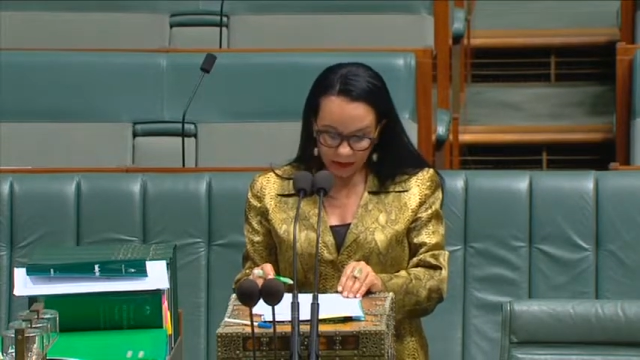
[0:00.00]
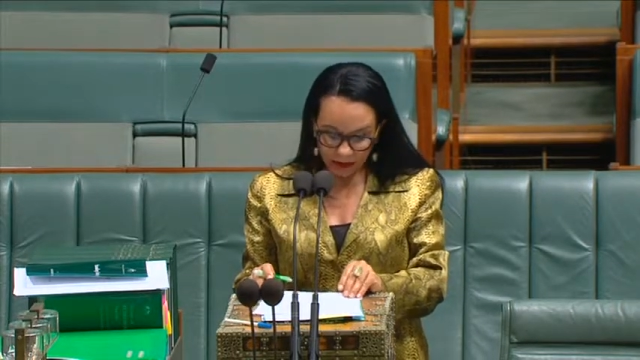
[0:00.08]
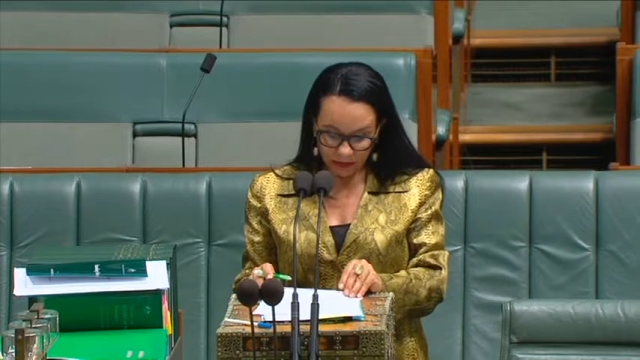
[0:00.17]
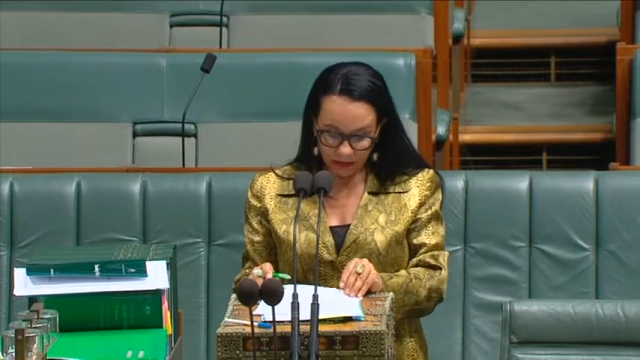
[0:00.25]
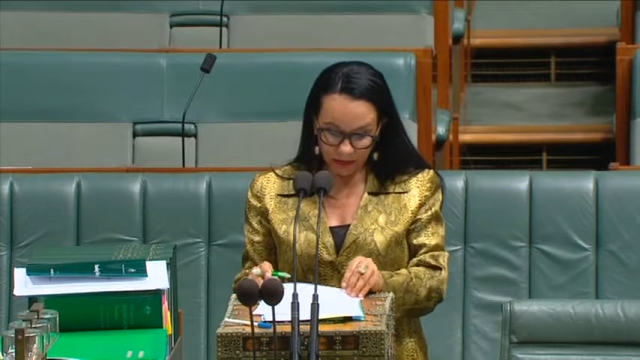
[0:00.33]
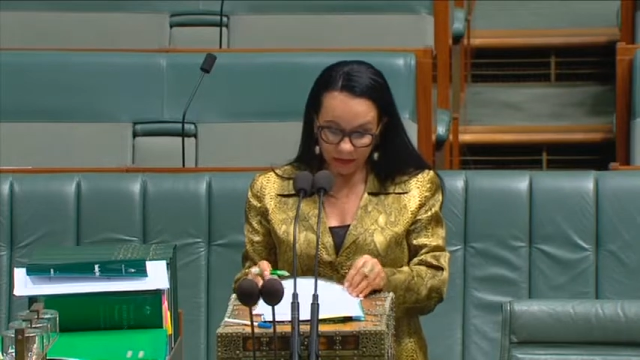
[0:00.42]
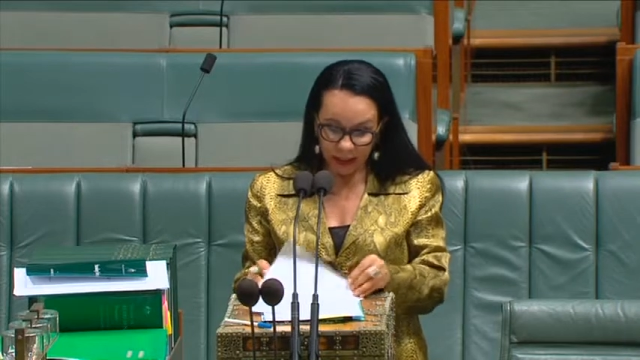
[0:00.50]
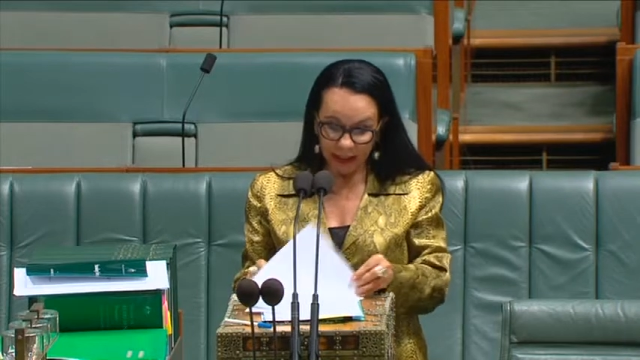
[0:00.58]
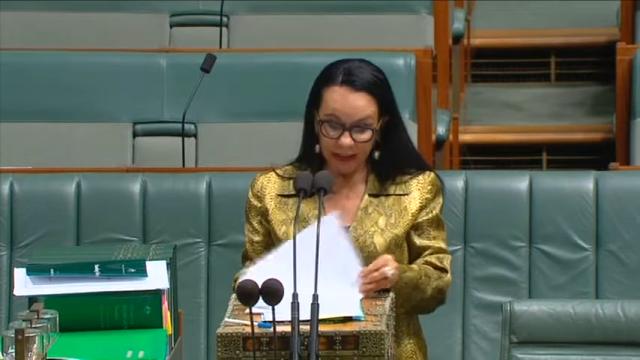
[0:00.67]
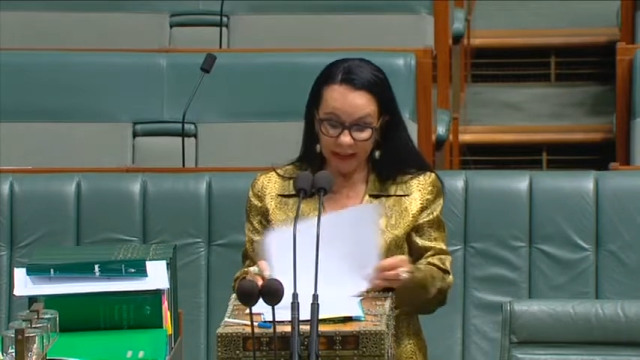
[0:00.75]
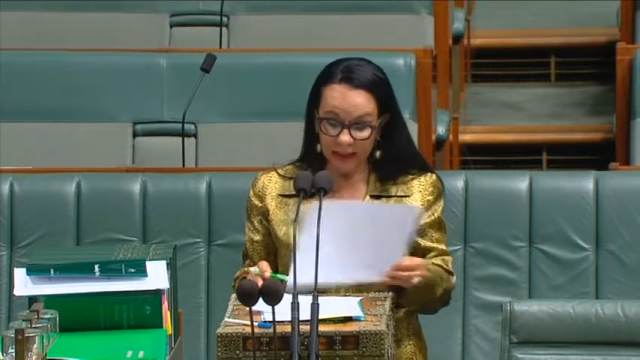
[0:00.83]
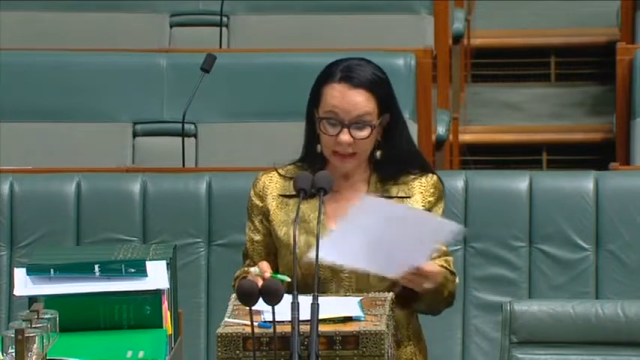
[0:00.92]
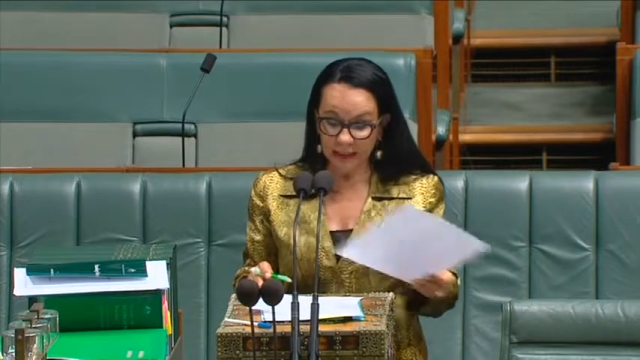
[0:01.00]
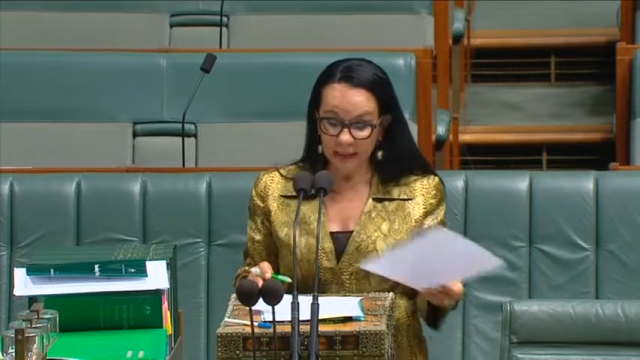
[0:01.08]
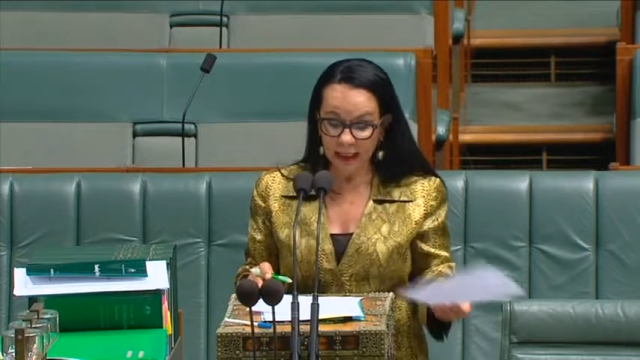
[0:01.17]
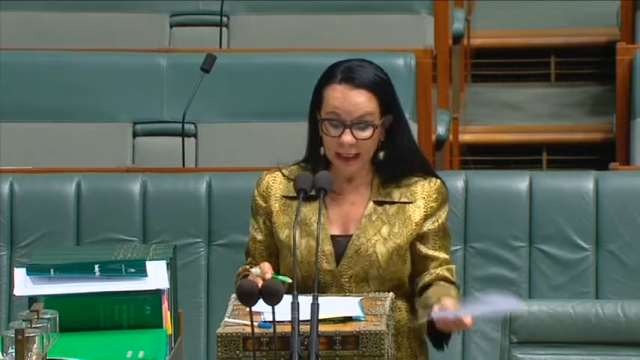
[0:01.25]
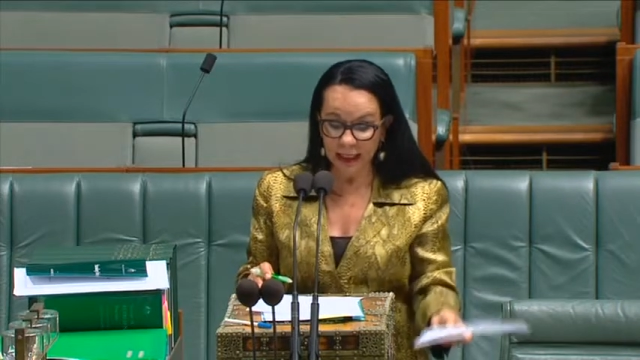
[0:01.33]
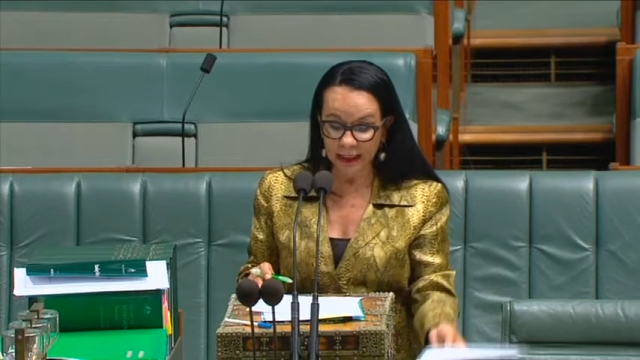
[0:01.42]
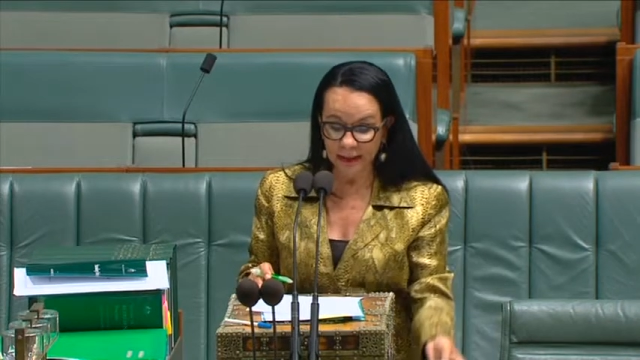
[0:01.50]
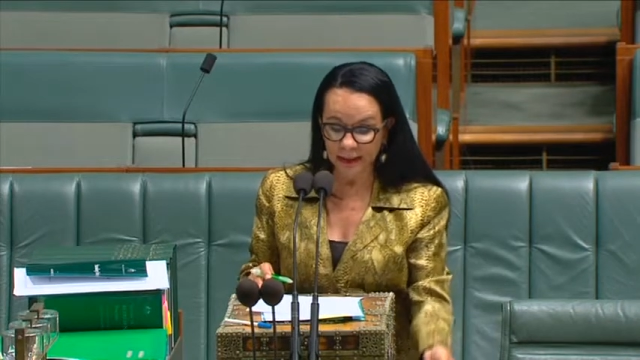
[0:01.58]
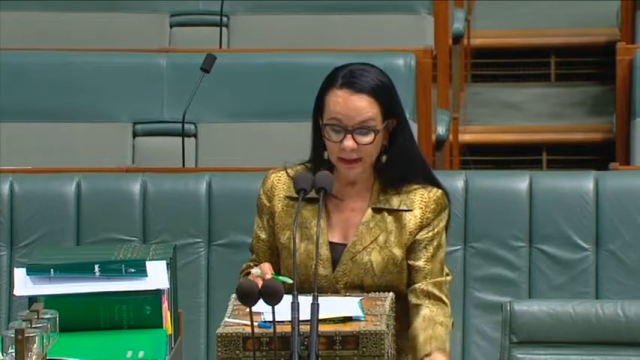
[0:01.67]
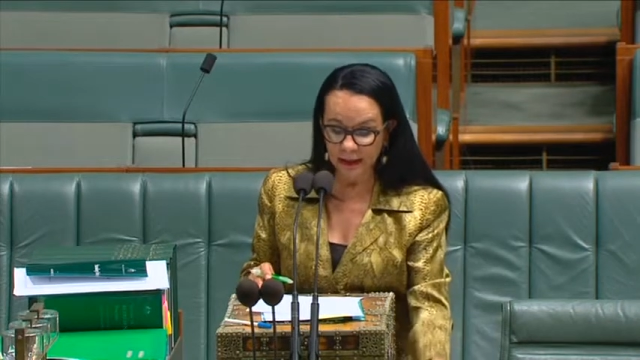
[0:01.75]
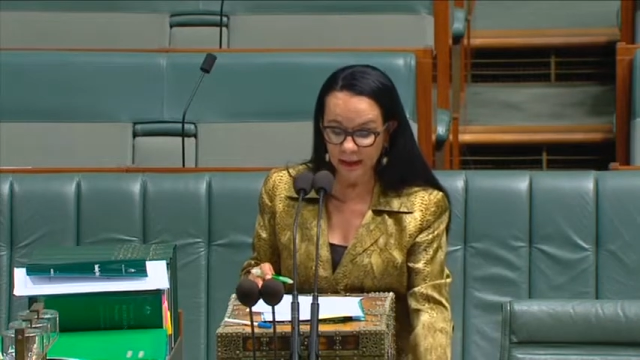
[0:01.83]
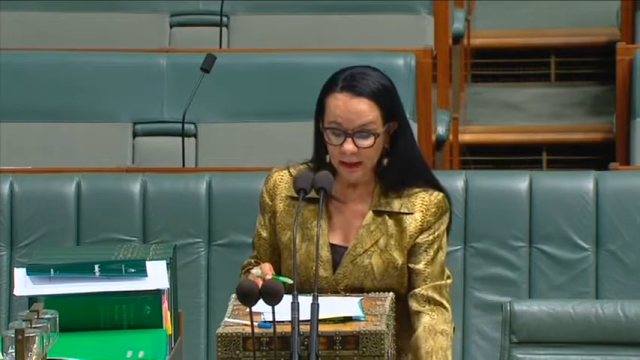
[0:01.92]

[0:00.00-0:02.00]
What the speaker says: interest rates in decades.